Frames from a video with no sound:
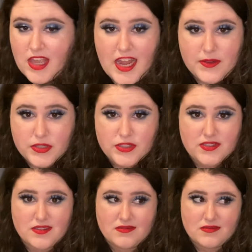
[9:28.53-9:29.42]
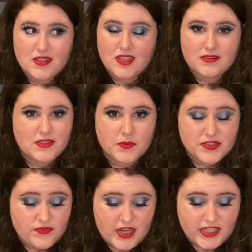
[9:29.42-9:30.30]
it was
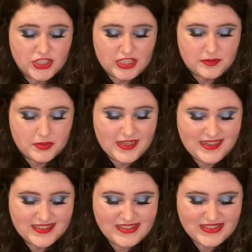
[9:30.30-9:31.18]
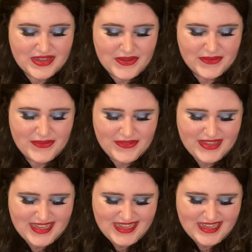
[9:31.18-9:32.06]
very cheap. So,
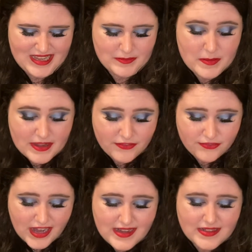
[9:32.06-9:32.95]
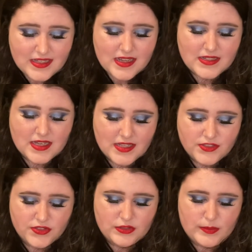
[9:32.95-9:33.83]
but my friend
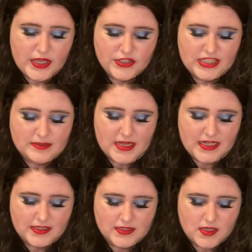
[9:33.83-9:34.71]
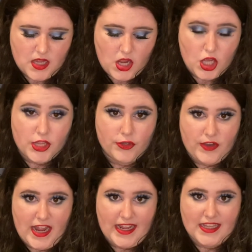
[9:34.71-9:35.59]
does use BH Cosmetics on the
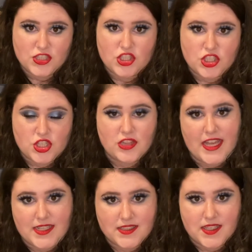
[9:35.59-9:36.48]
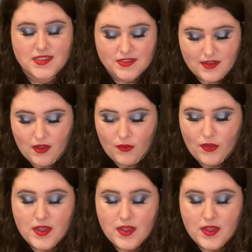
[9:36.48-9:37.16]
reg and she likes it. So